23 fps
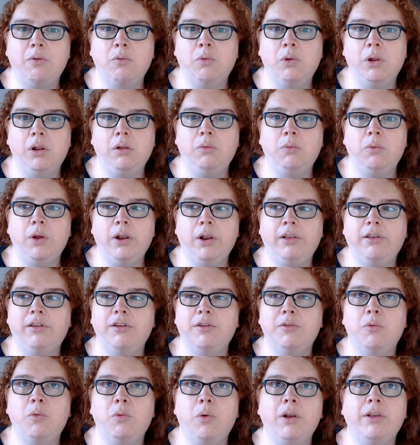well, what's
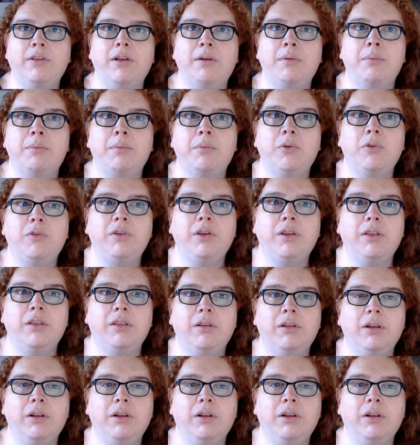what's a movie